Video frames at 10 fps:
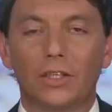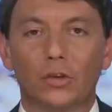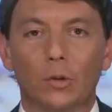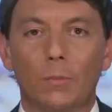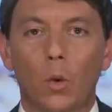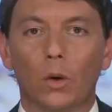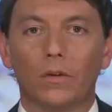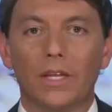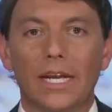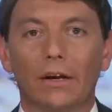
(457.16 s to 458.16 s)
just
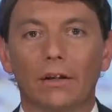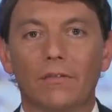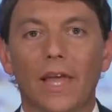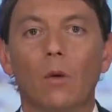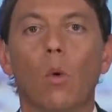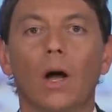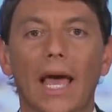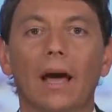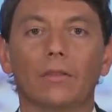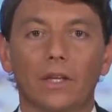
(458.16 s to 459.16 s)
report the narrative they want
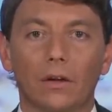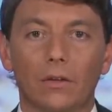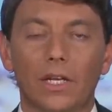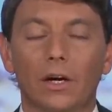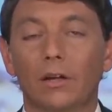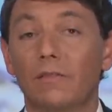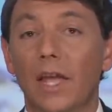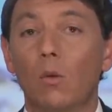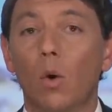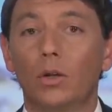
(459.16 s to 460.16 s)
out there, the narrative
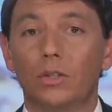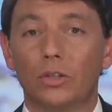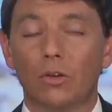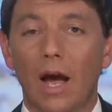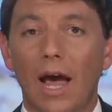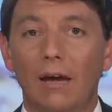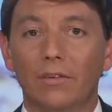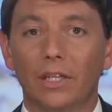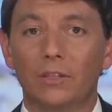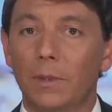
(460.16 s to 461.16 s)
they want to
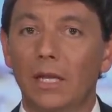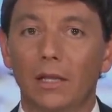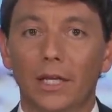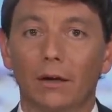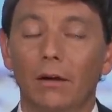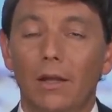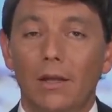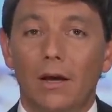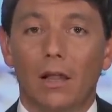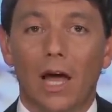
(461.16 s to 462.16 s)
drive. And let's be clear,
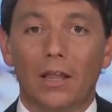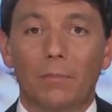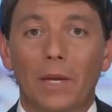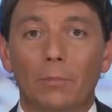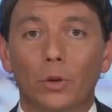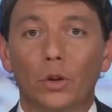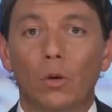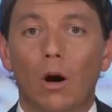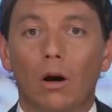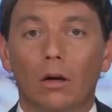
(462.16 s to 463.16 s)
a lot of the people
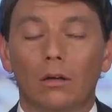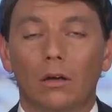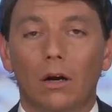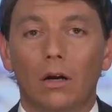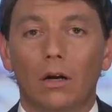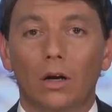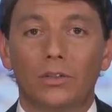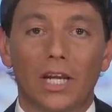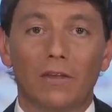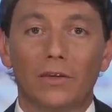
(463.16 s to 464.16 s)
who are uh,
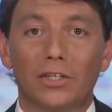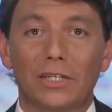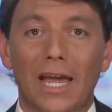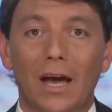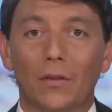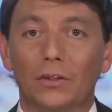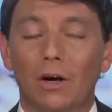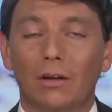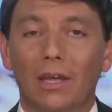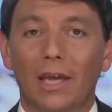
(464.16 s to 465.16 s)
on television now, the
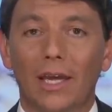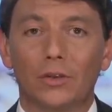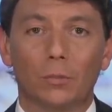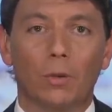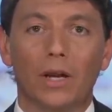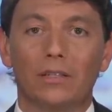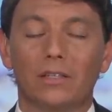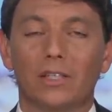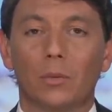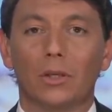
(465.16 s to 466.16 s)
talking heads, are
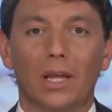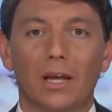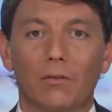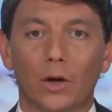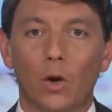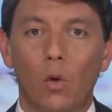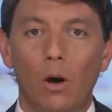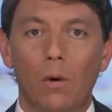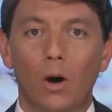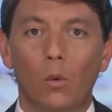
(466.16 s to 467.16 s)
praising someone like Governor
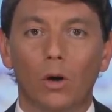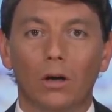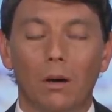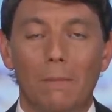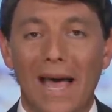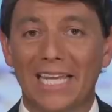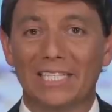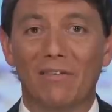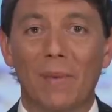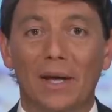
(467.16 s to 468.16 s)
Cuomo, where a
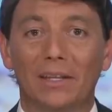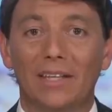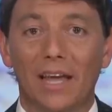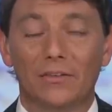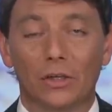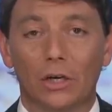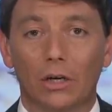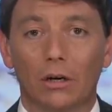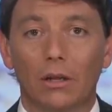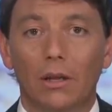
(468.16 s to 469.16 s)
massive amount of deaths
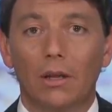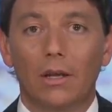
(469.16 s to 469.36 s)
occurred